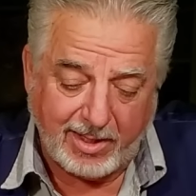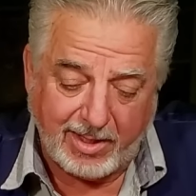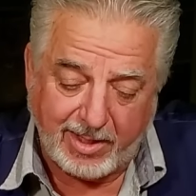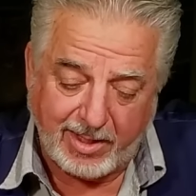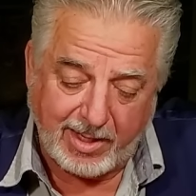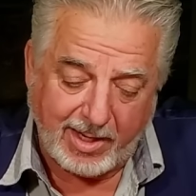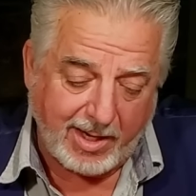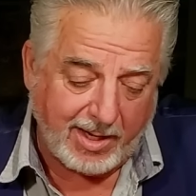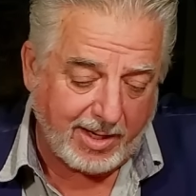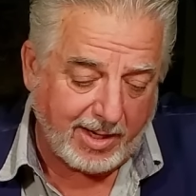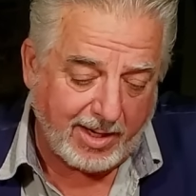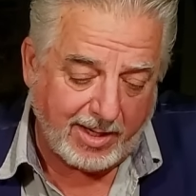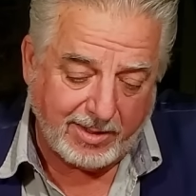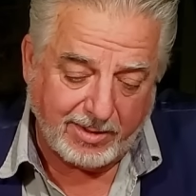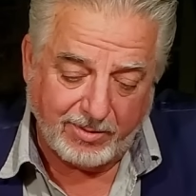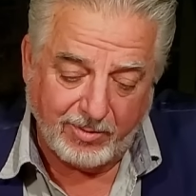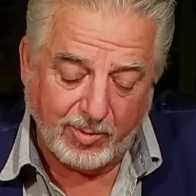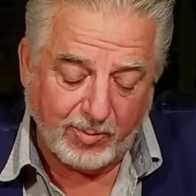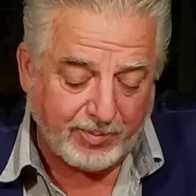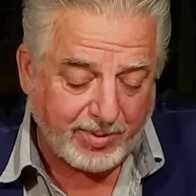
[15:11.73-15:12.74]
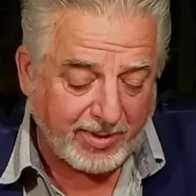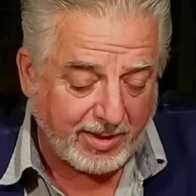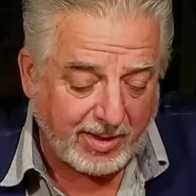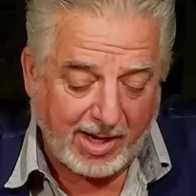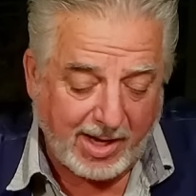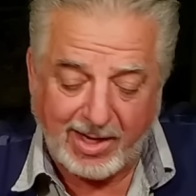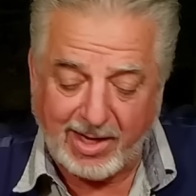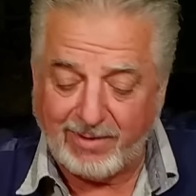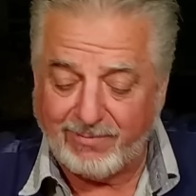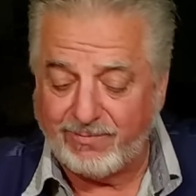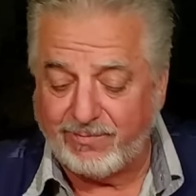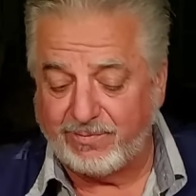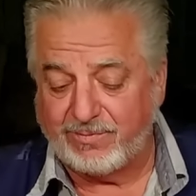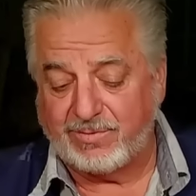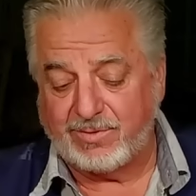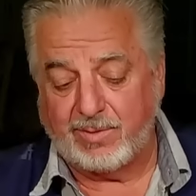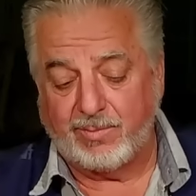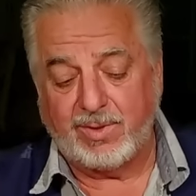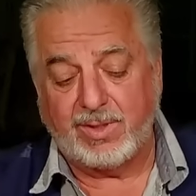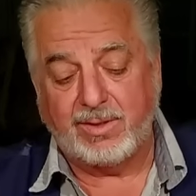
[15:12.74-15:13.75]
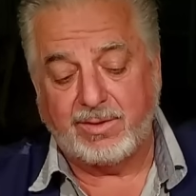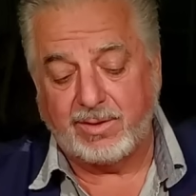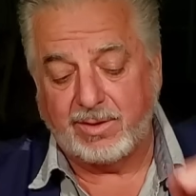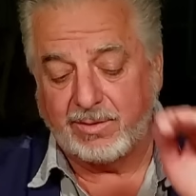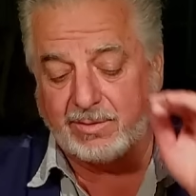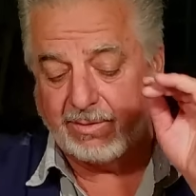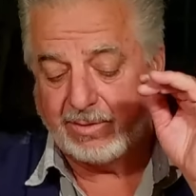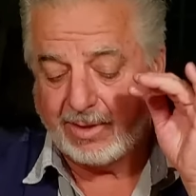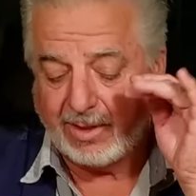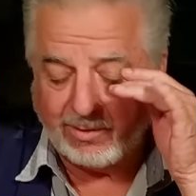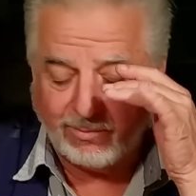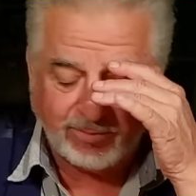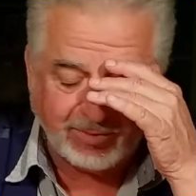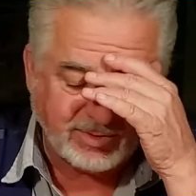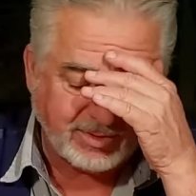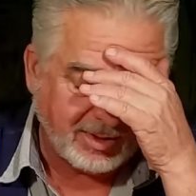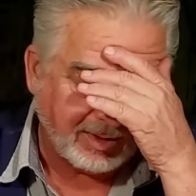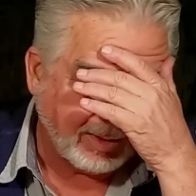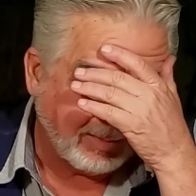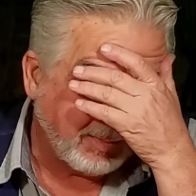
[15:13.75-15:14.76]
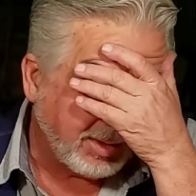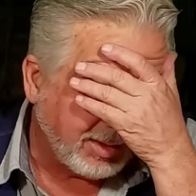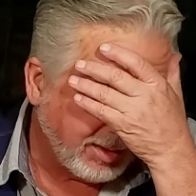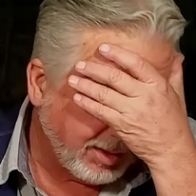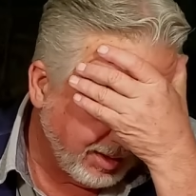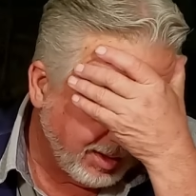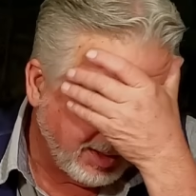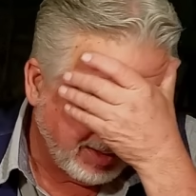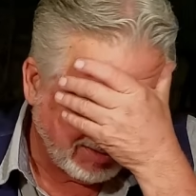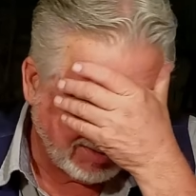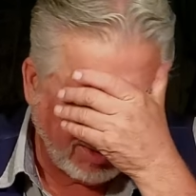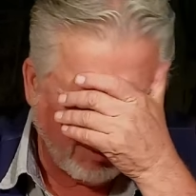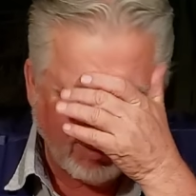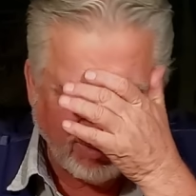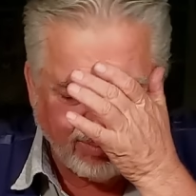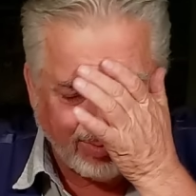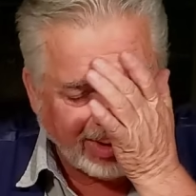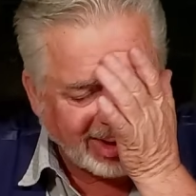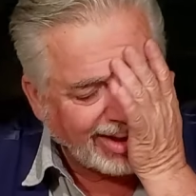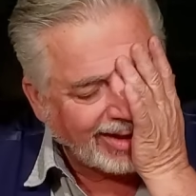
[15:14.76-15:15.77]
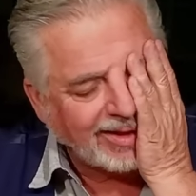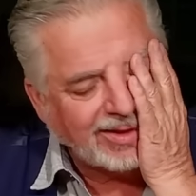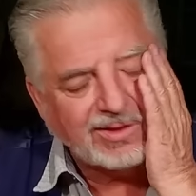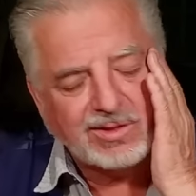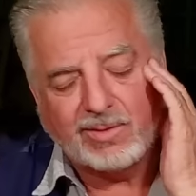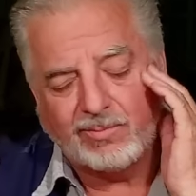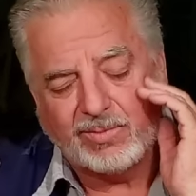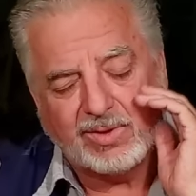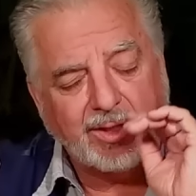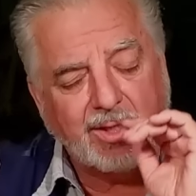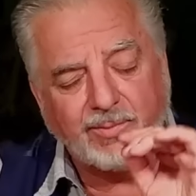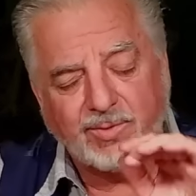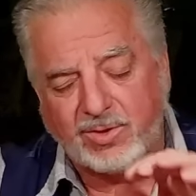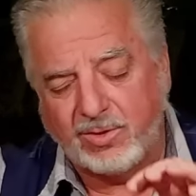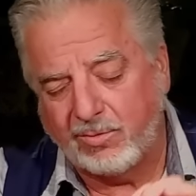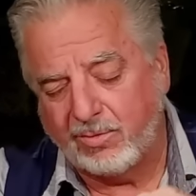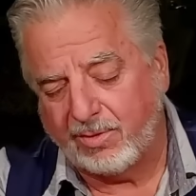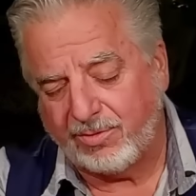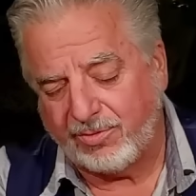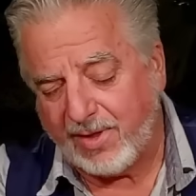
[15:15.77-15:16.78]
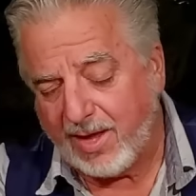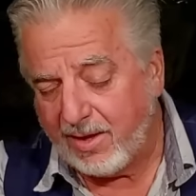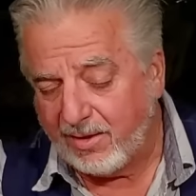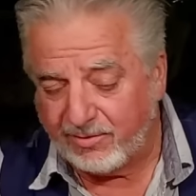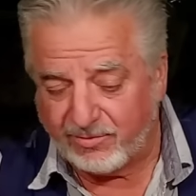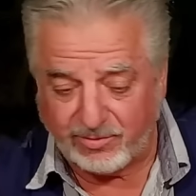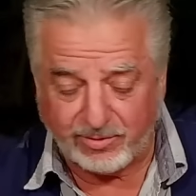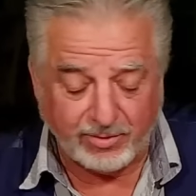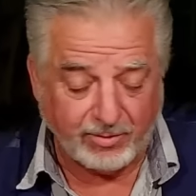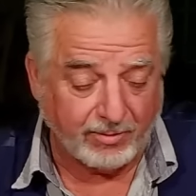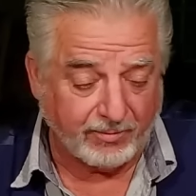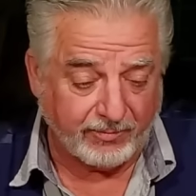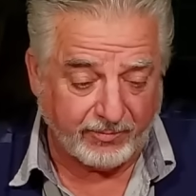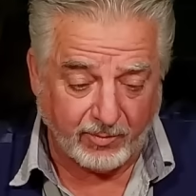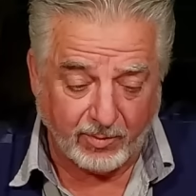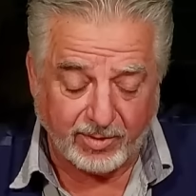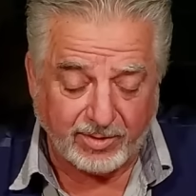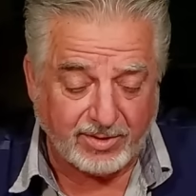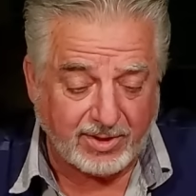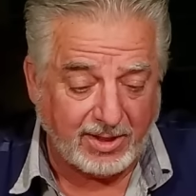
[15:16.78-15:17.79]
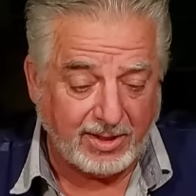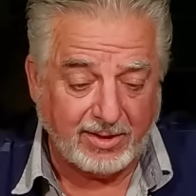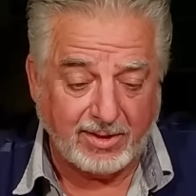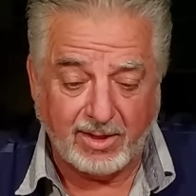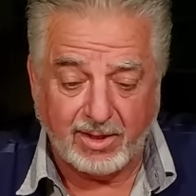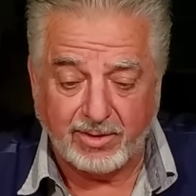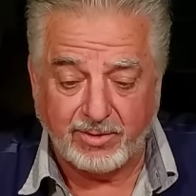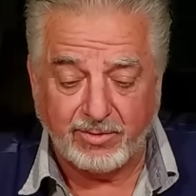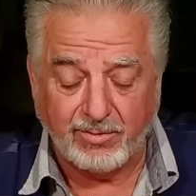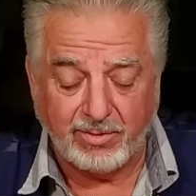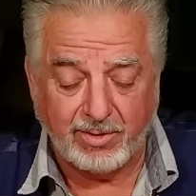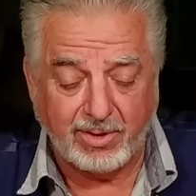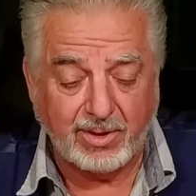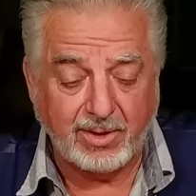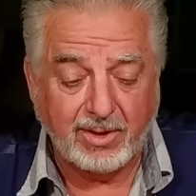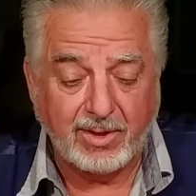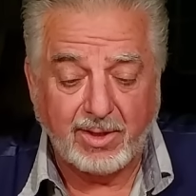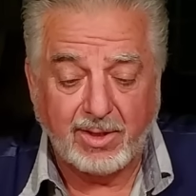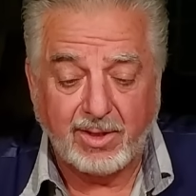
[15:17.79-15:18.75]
I know I have somebody the other day was telling me they were bringing something up to 1,000 or 1,400